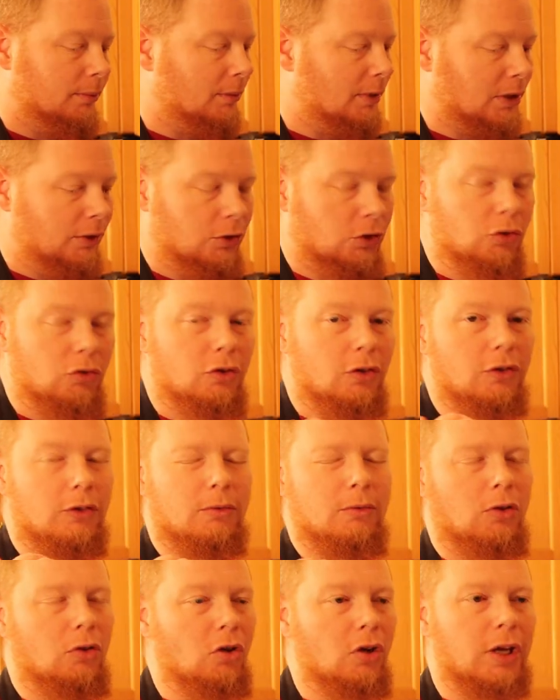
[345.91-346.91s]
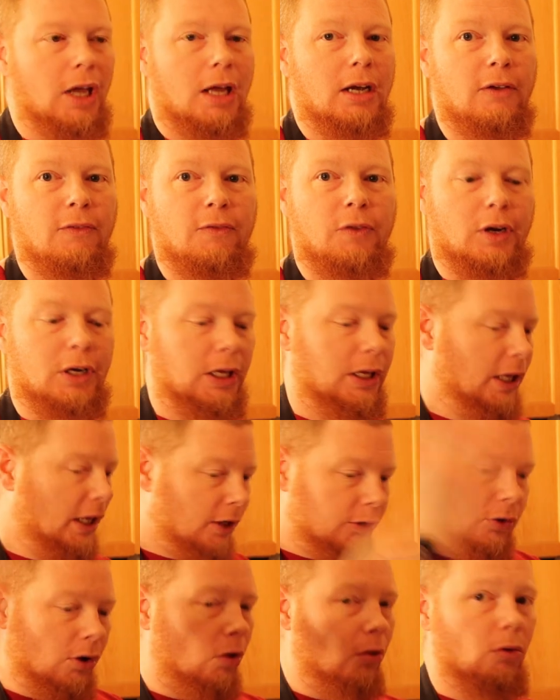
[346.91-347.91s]
You just look at it funny and
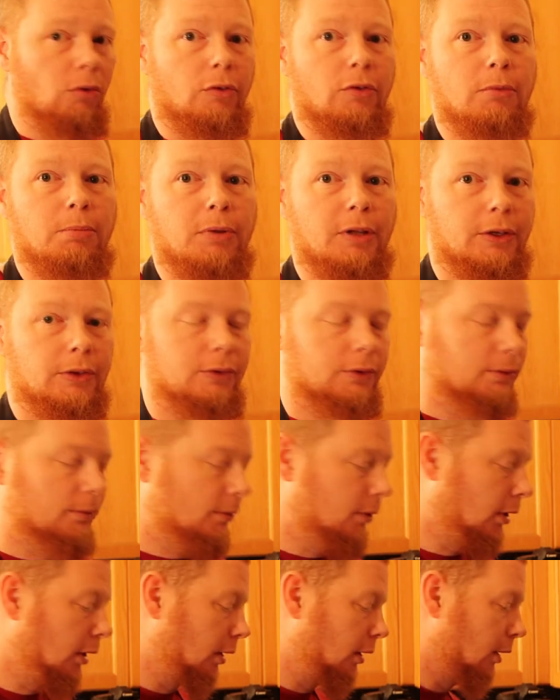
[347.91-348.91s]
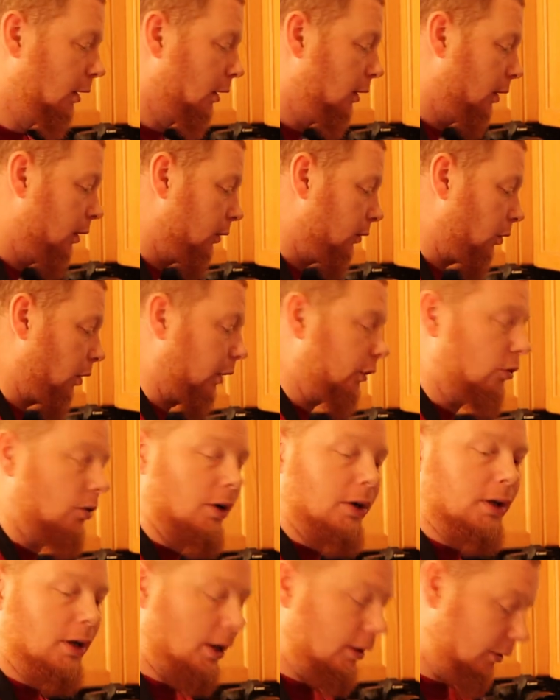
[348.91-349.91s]
it's all over the place. So I
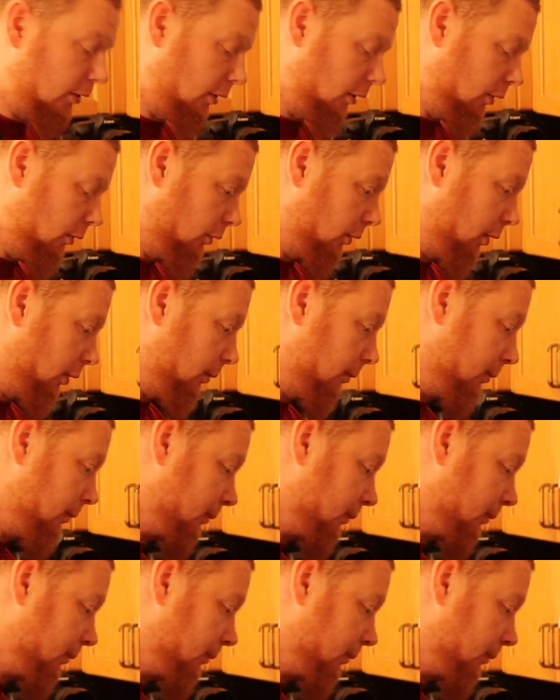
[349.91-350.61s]
try not to use it.